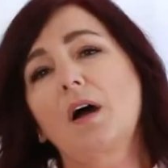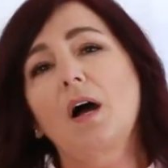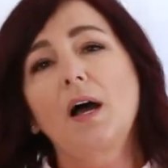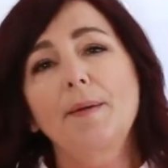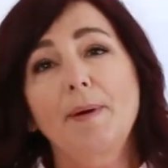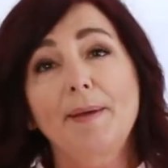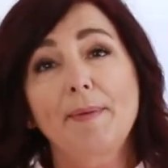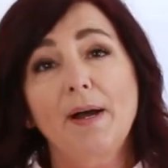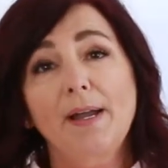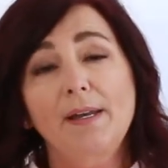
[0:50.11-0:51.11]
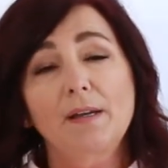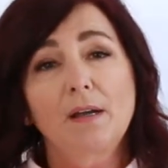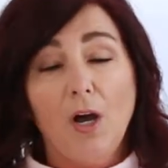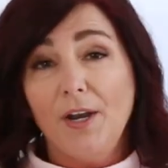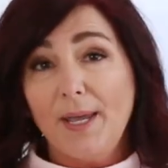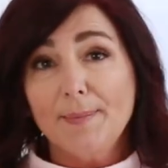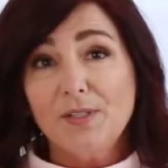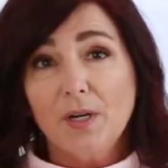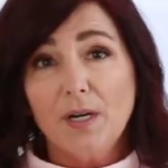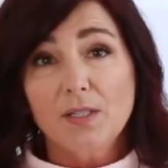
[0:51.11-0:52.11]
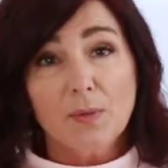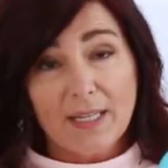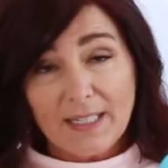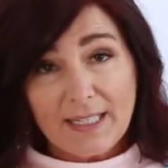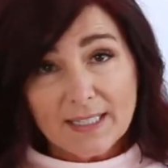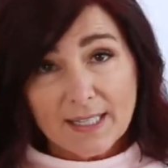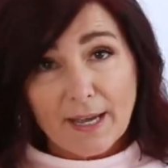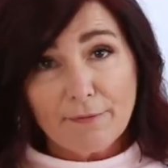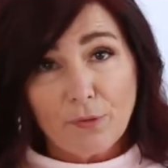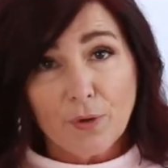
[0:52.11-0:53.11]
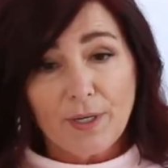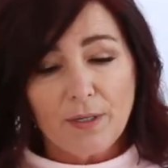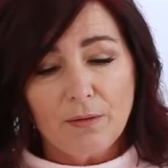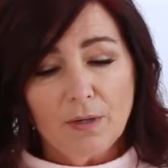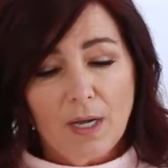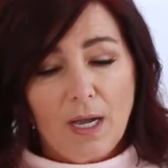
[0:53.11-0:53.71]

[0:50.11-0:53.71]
I buy mine on Amazon, so I can link to that for you.